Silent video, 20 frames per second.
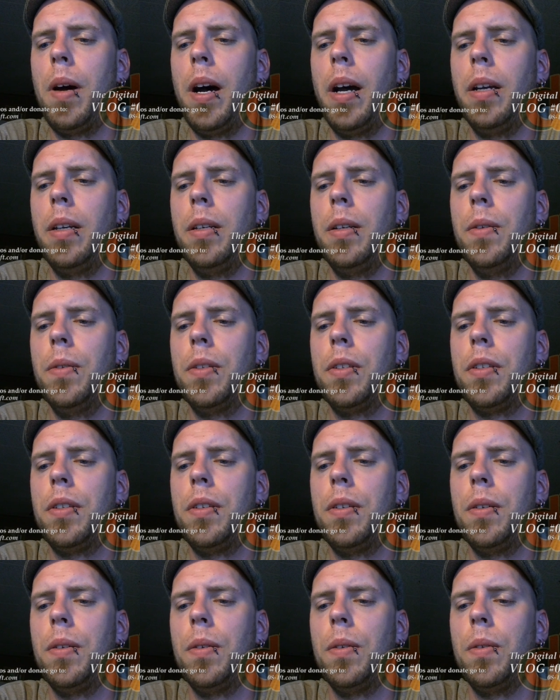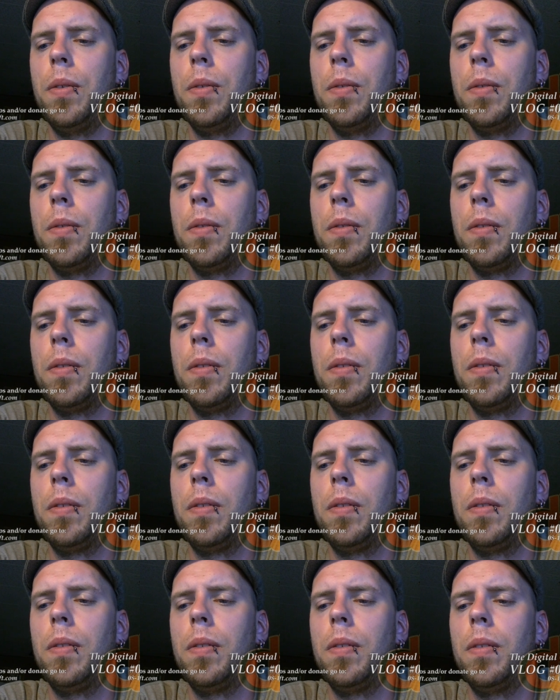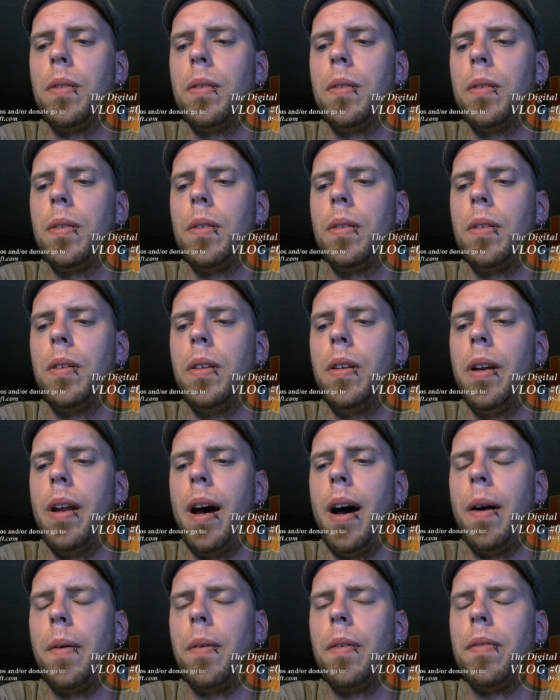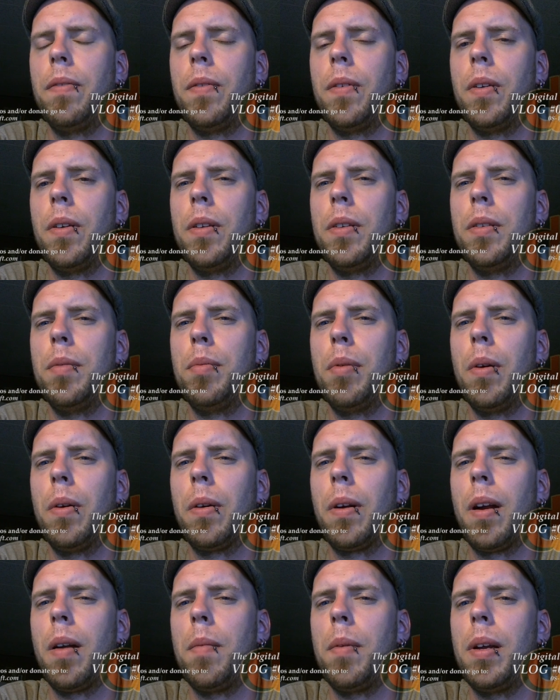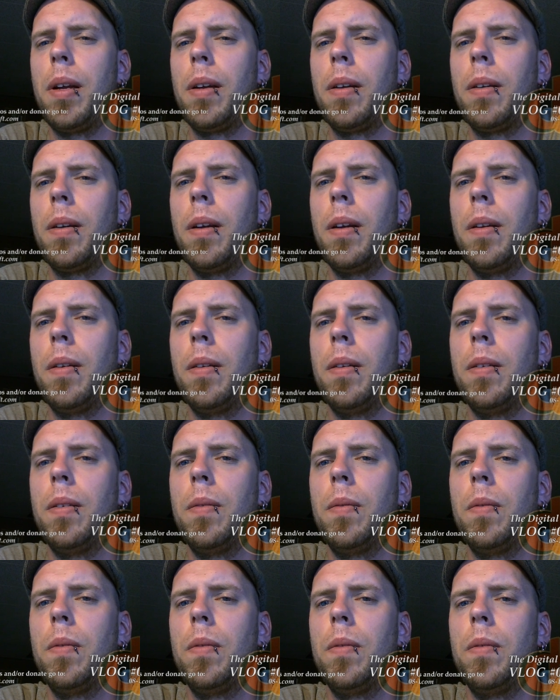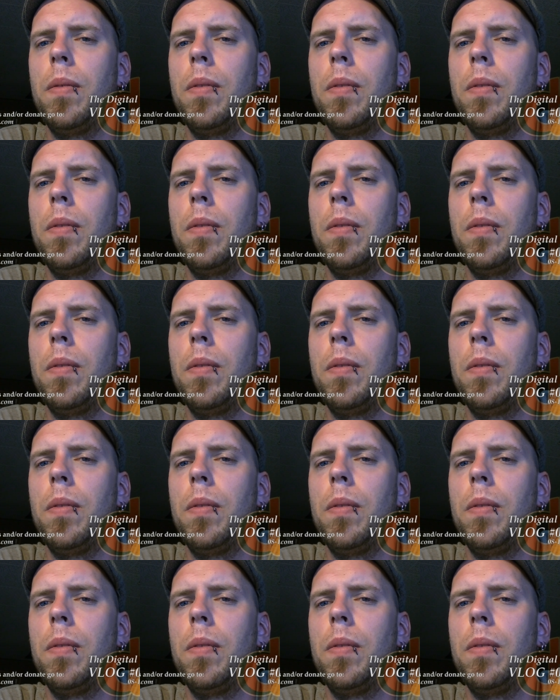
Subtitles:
I used to not refer to programming and